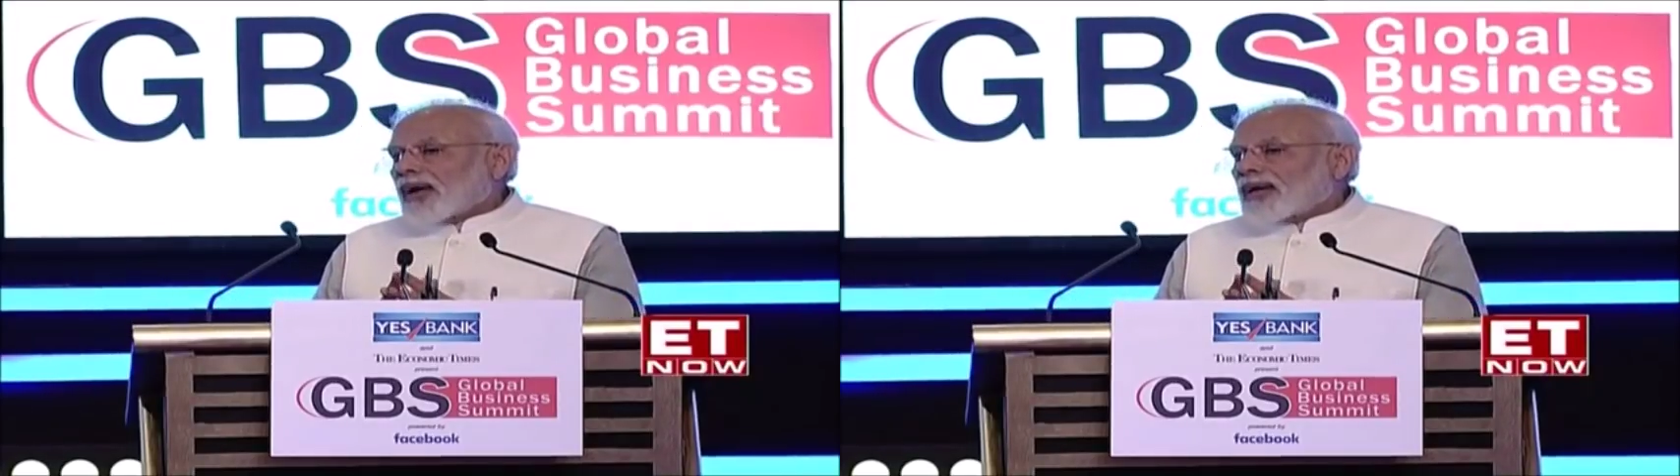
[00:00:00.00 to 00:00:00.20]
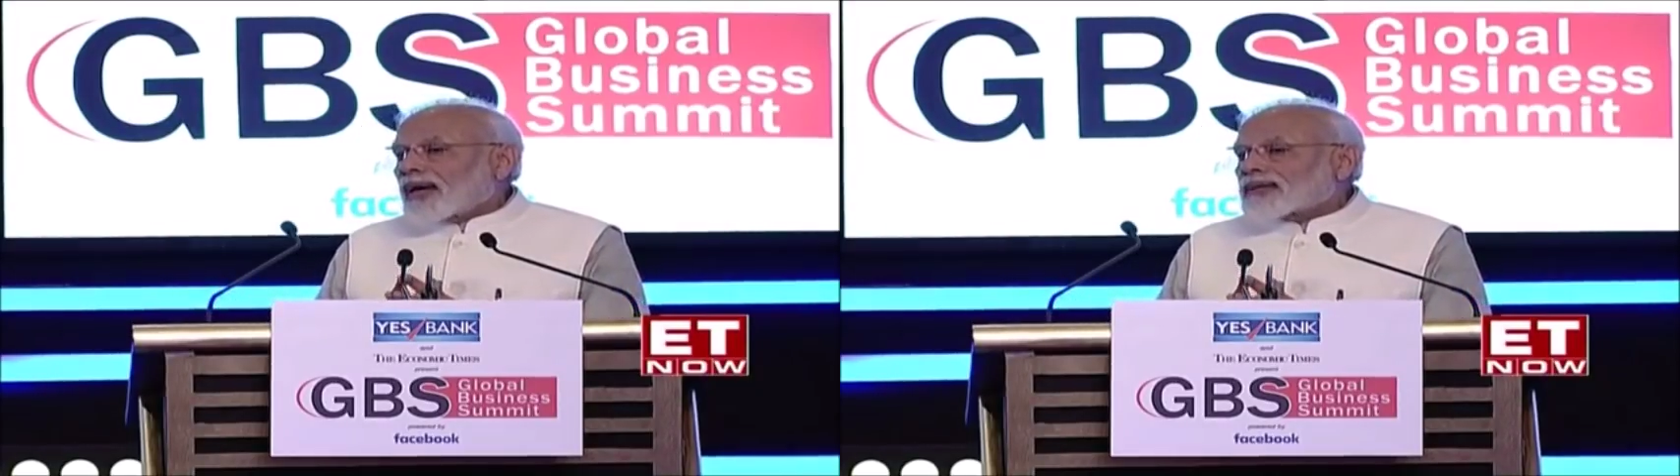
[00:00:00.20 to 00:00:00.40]

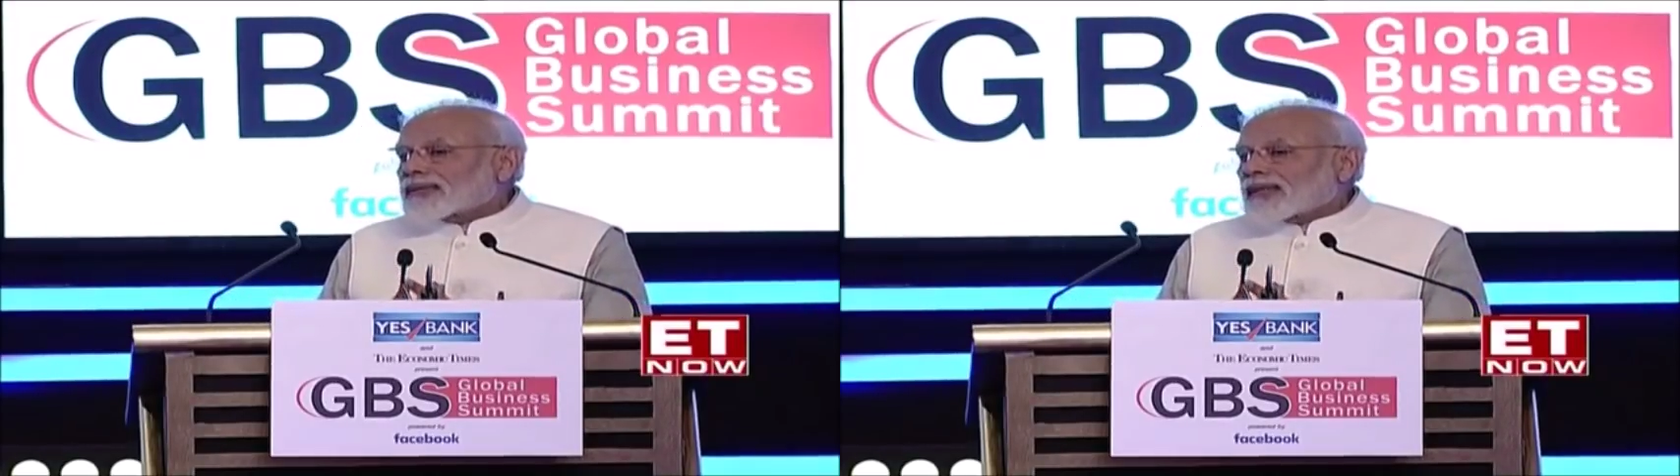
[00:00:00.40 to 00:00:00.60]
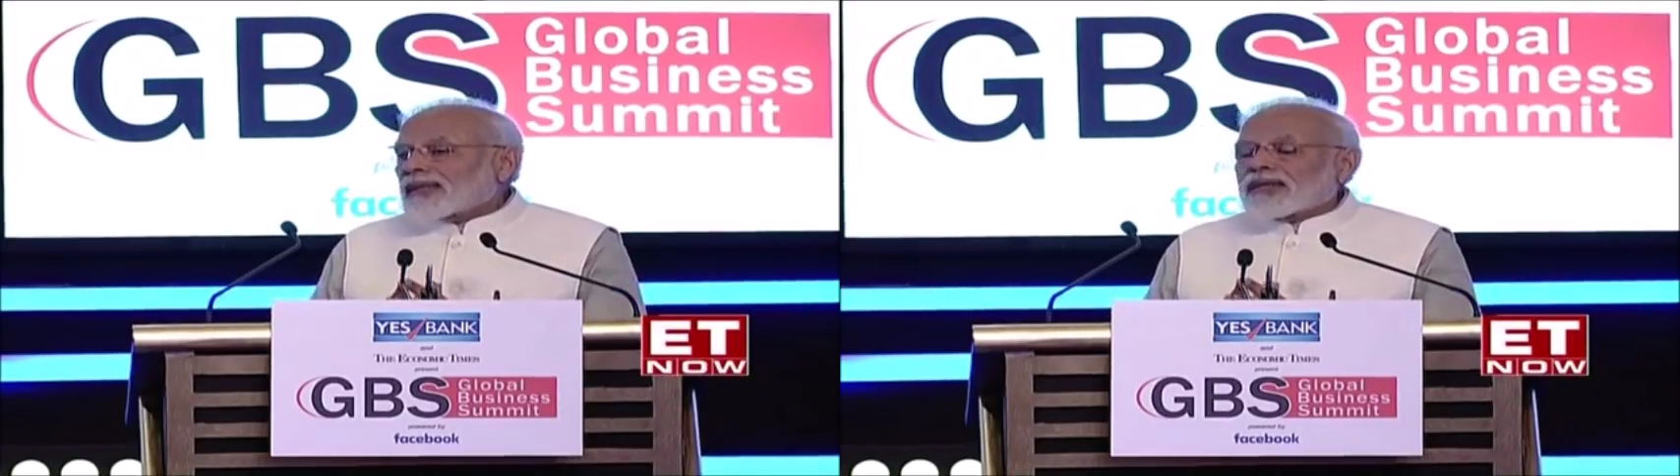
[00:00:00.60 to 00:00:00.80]

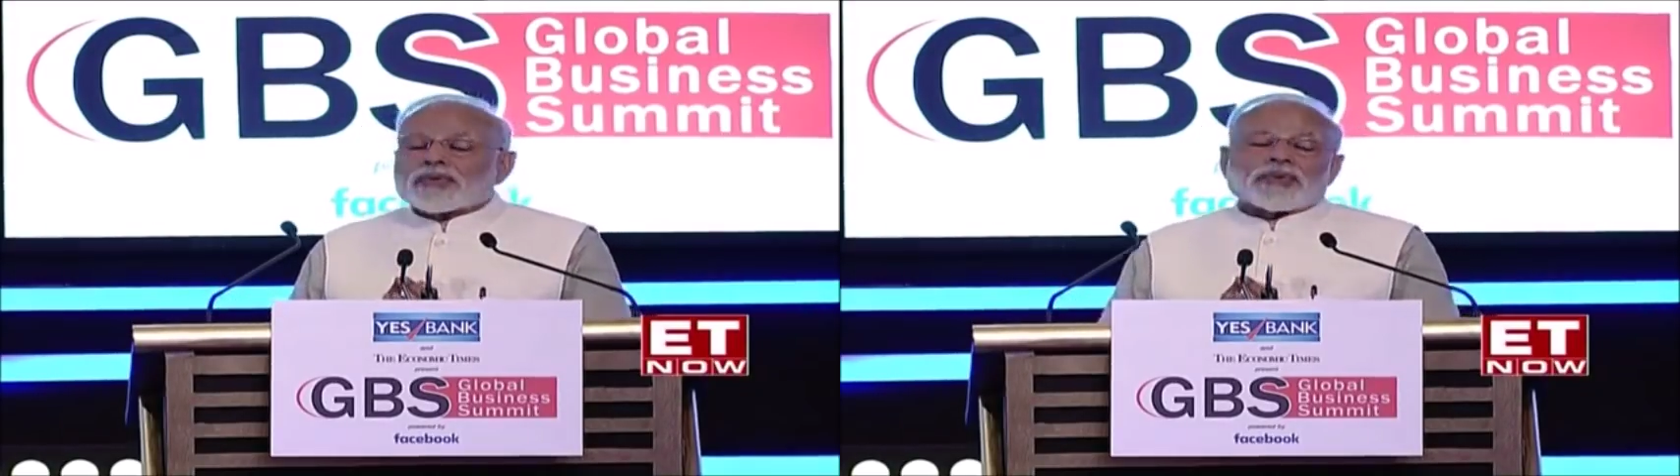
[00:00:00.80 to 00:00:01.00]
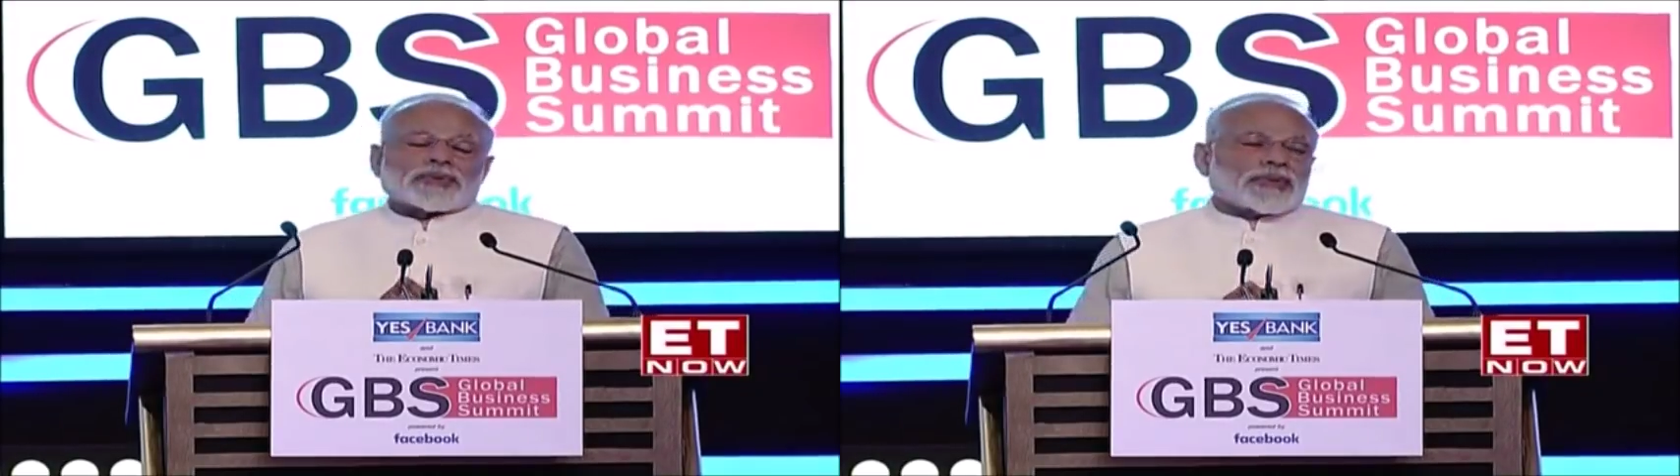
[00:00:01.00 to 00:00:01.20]
financing
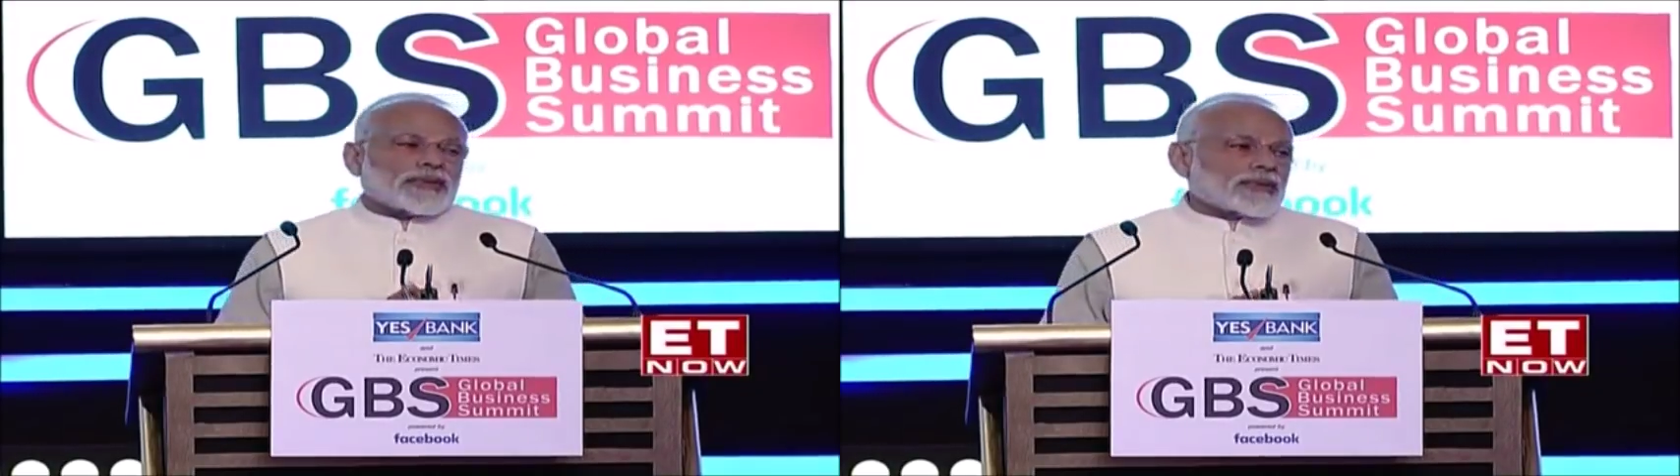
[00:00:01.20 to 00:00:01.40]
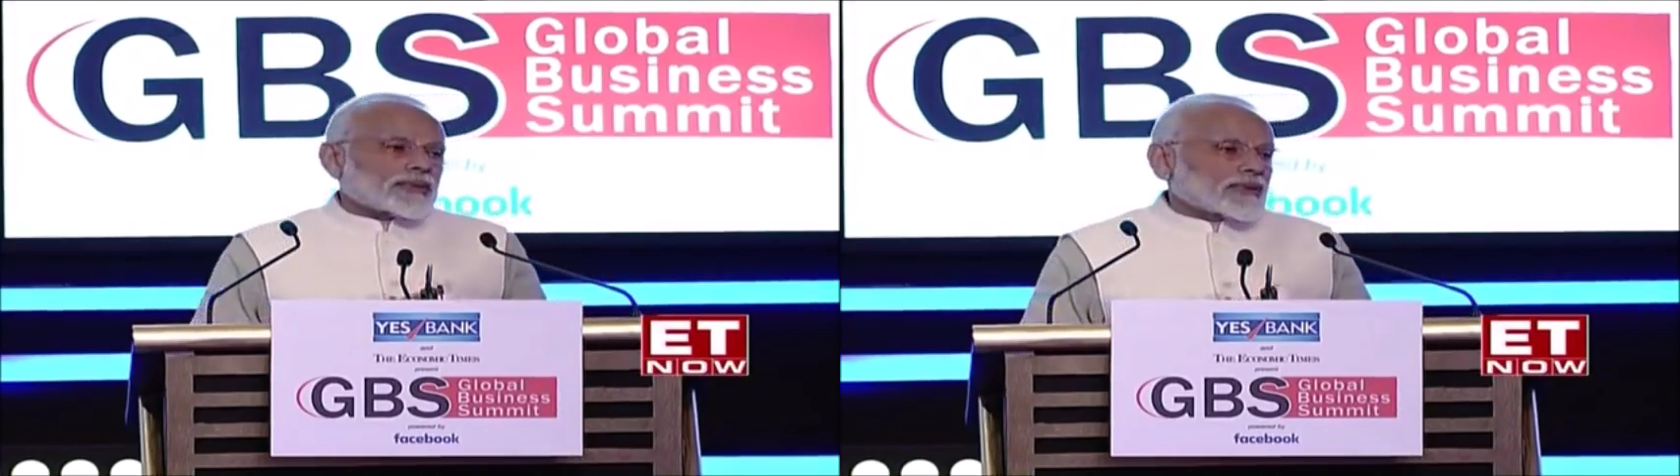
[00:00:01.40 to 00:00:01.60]

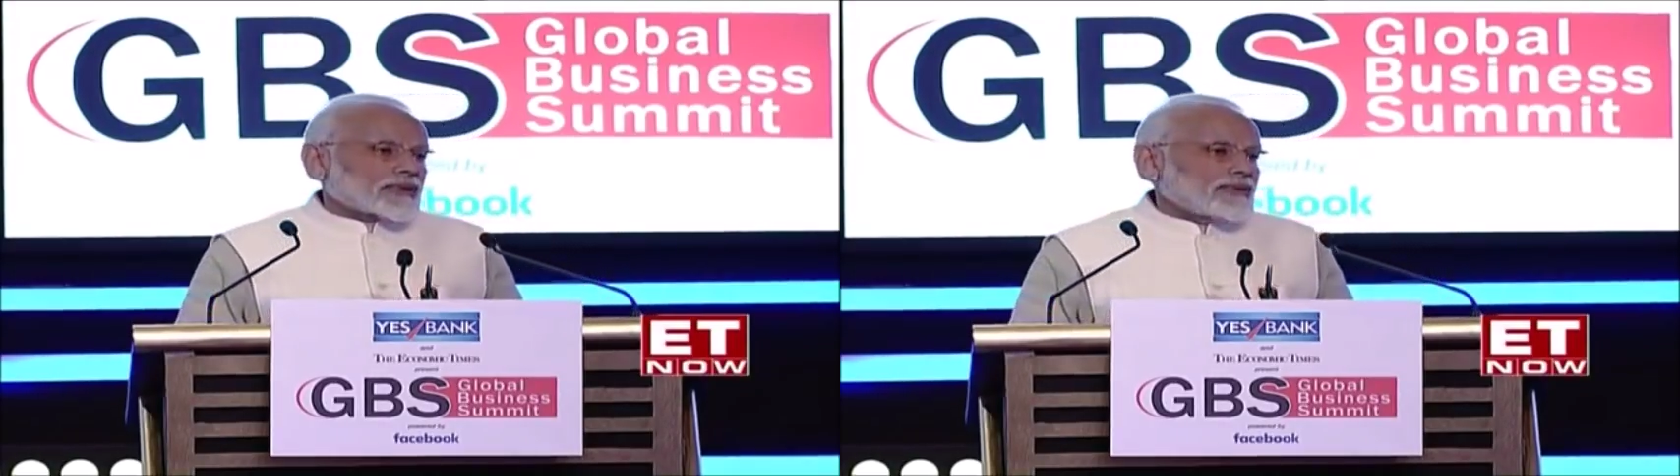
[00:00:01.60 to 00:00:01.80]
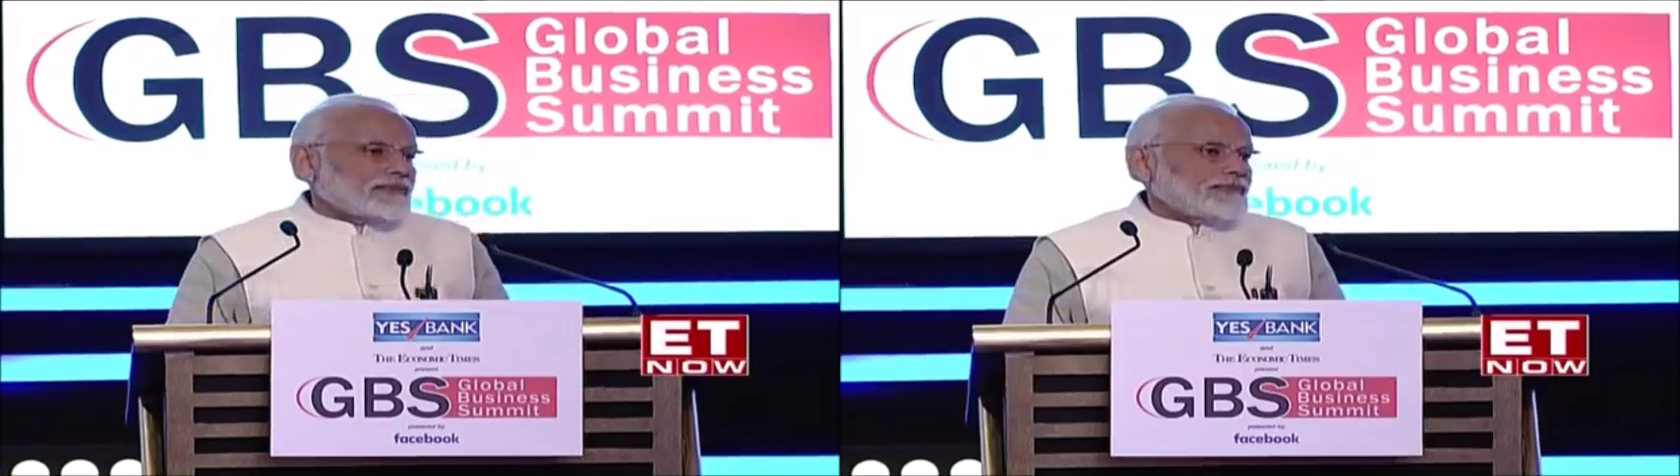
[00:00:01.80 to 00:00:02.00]
resources.